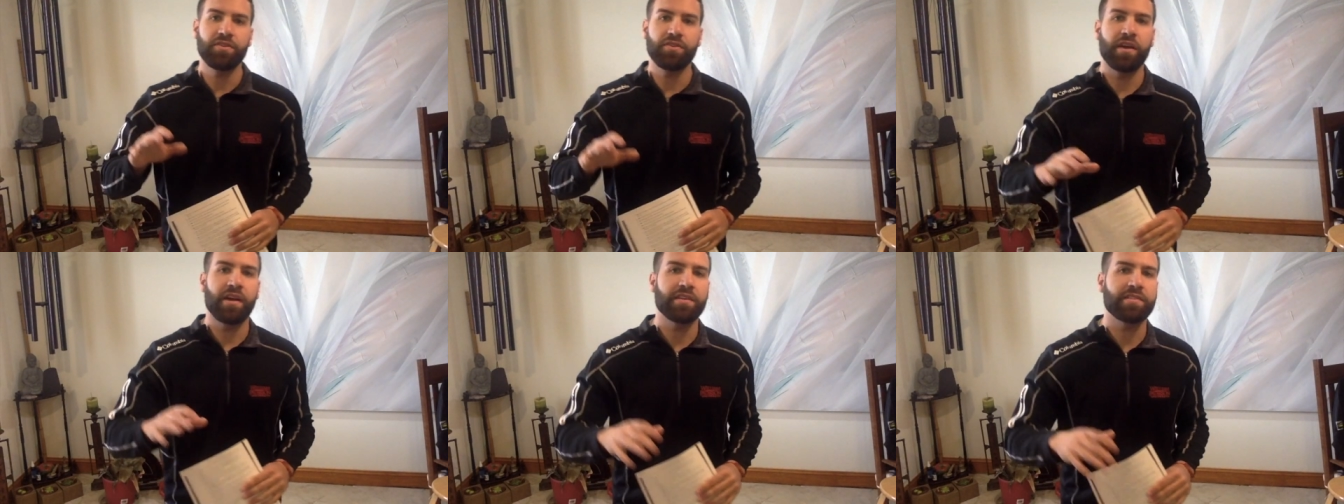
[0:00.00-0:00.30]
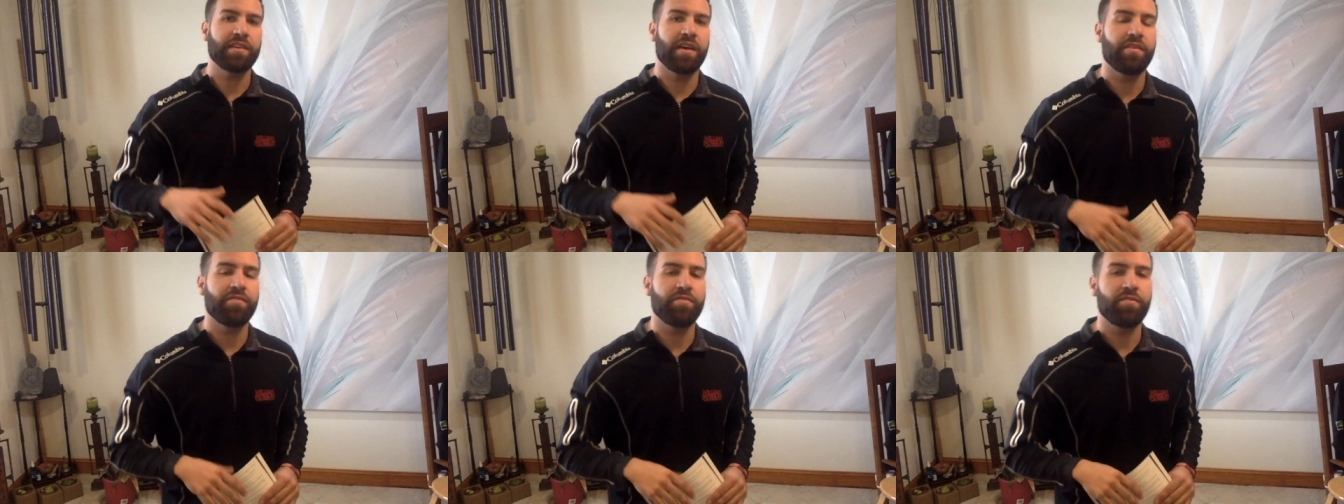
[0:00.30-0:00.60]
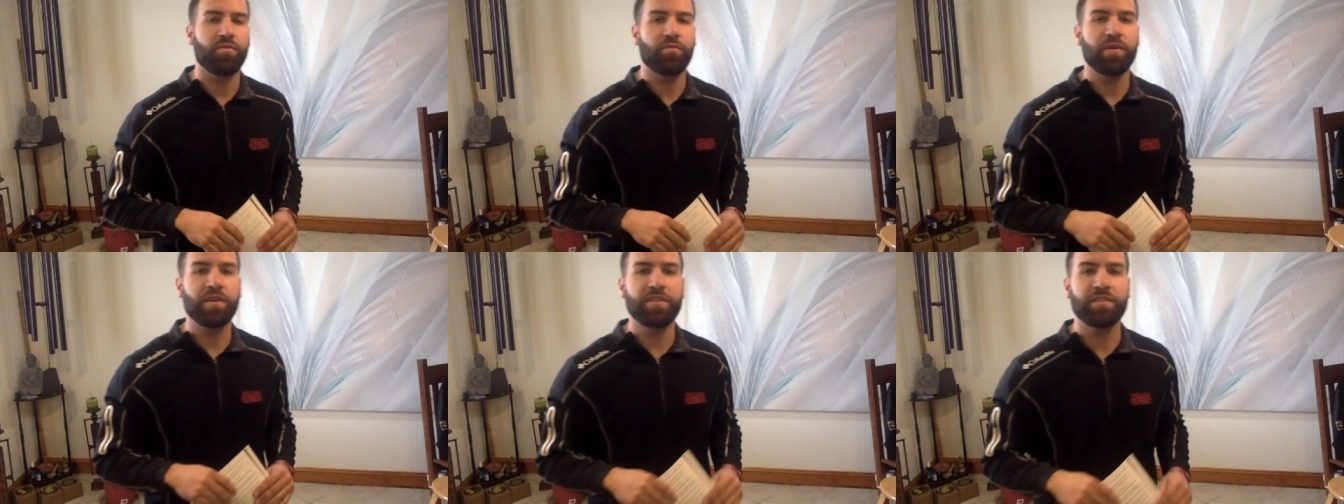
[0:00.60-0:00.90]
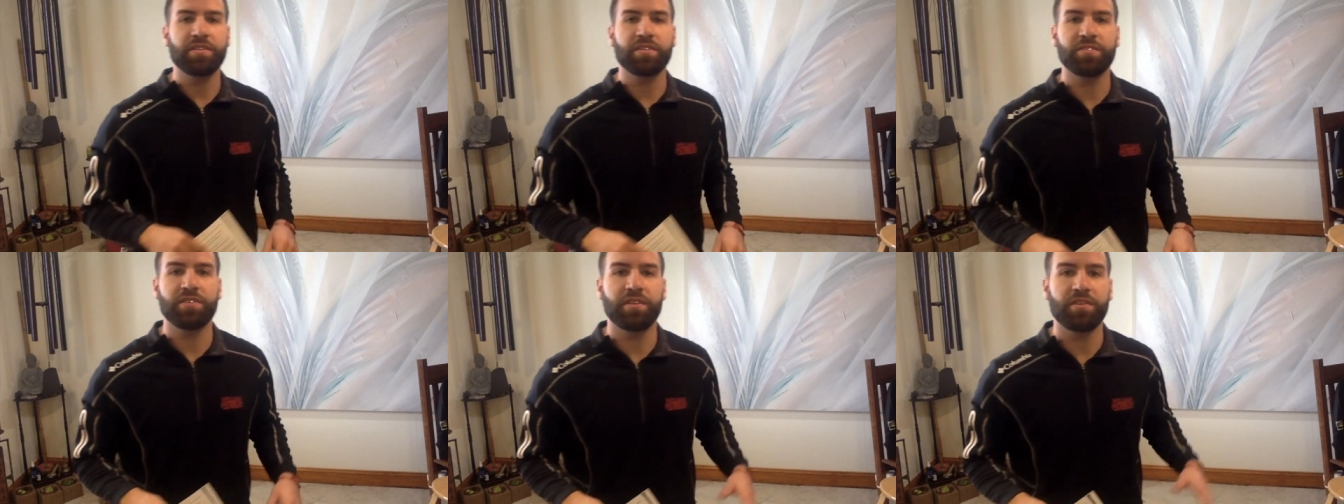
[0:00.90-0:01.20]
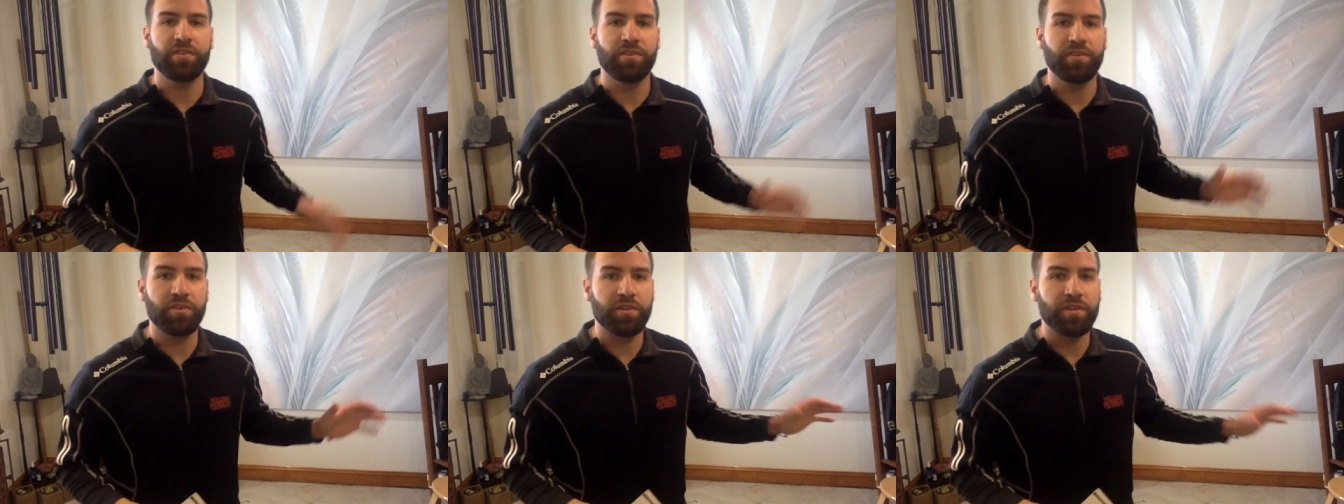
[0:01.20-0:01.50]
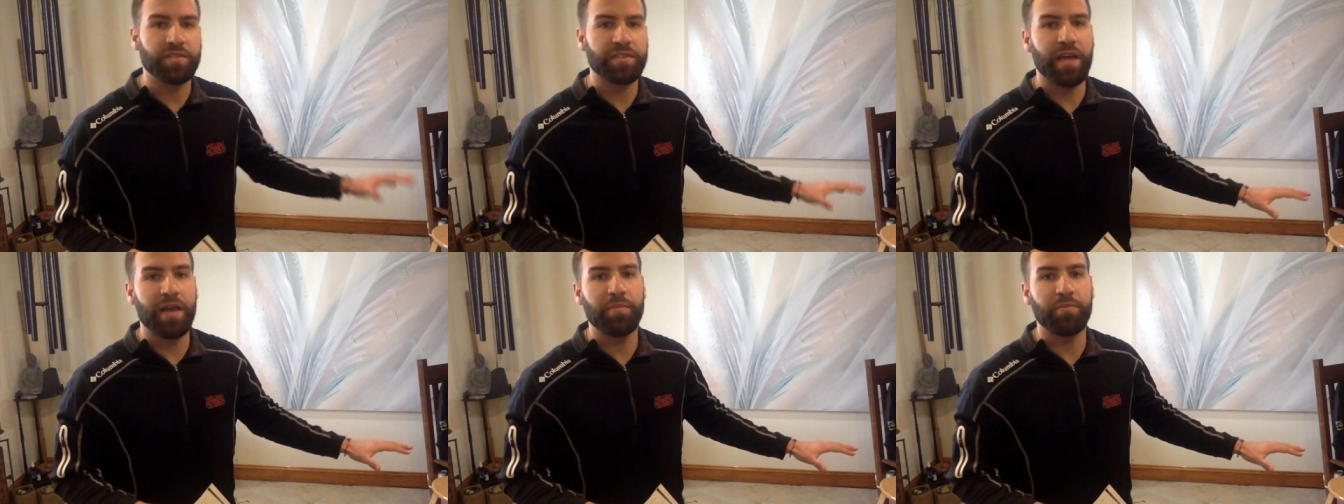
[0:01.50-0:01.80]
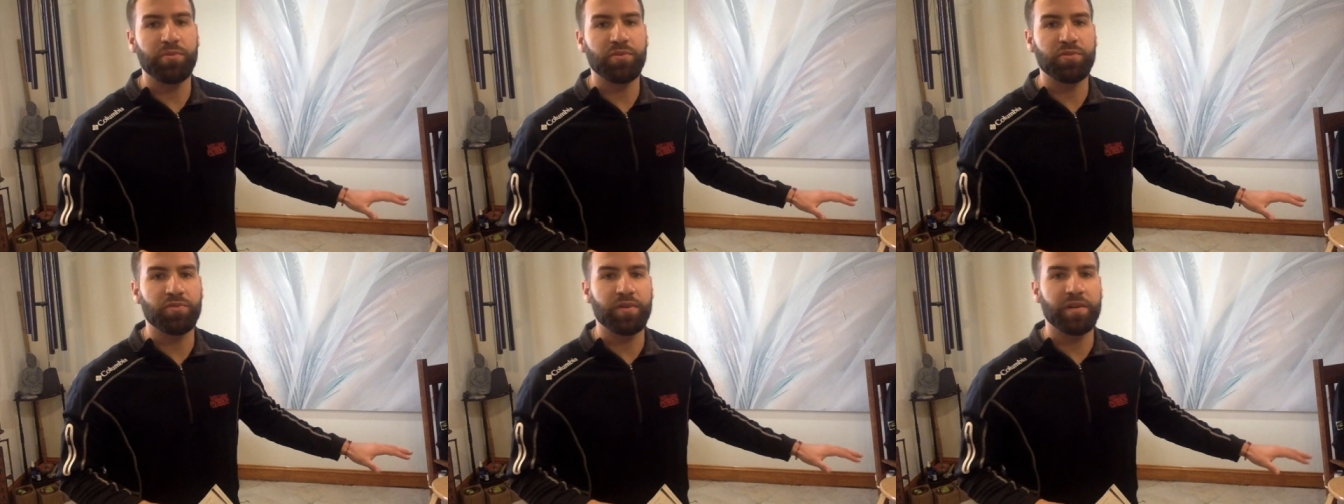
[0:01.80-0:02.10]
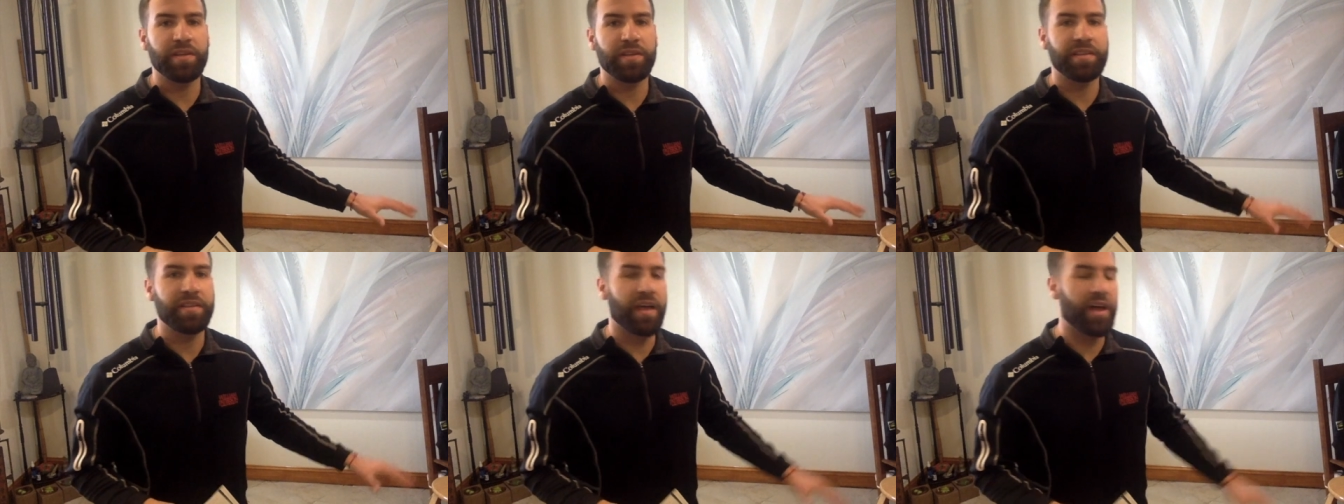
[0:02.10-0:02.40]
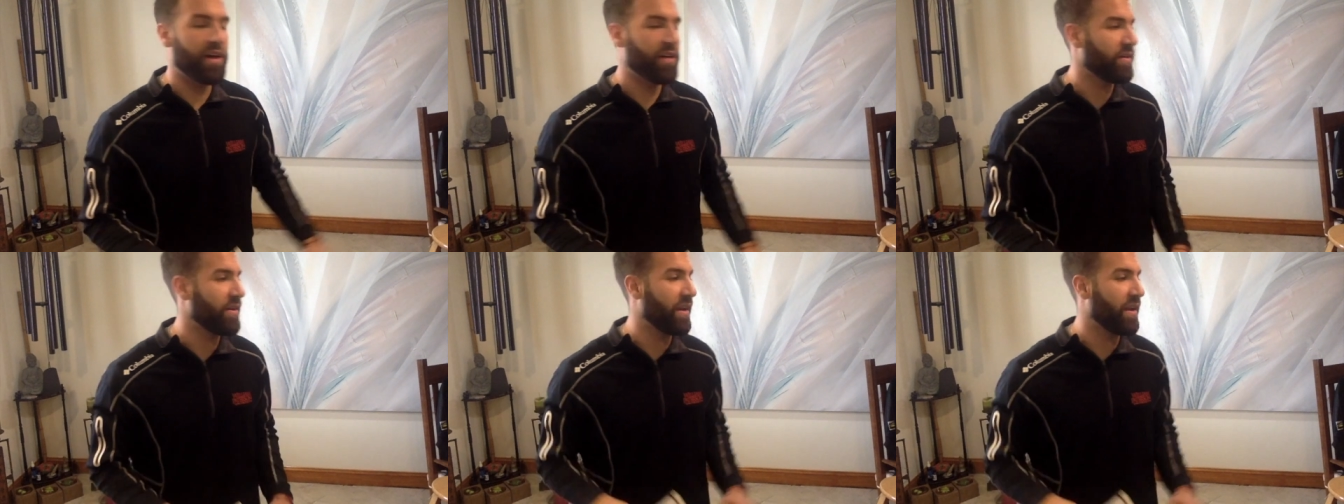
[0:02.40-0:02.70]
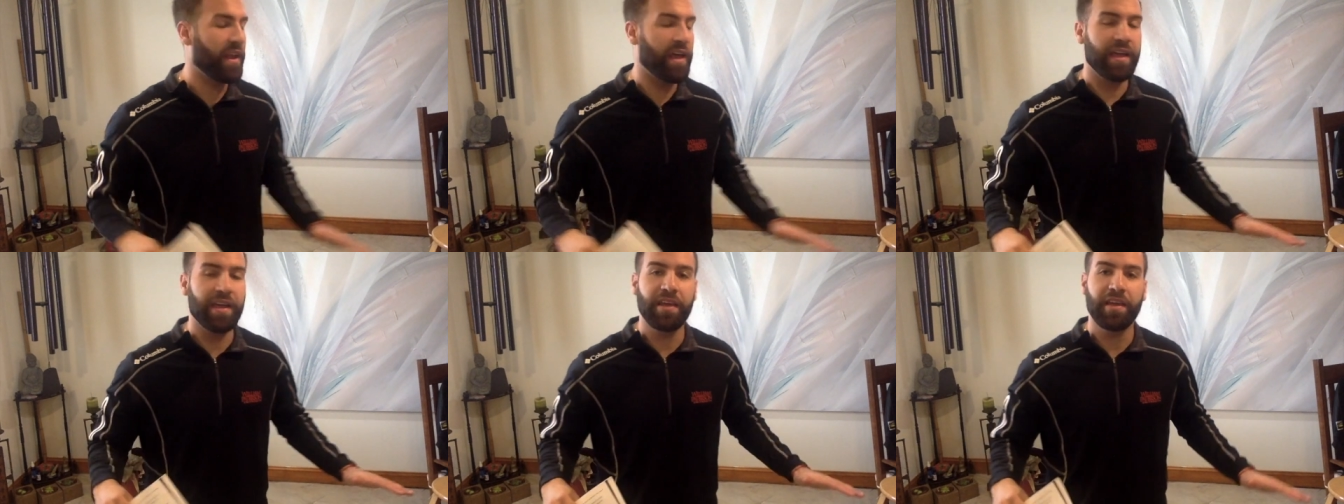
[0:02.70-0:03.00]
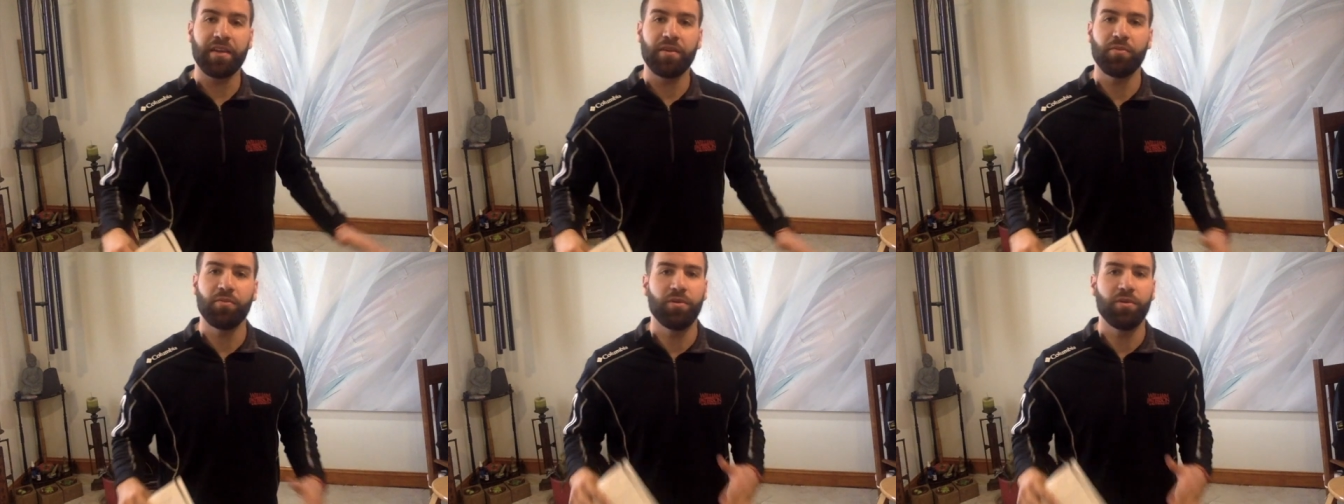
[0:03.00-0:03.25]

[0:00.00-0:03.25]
you guys have your reasons and your examples written down. I like it.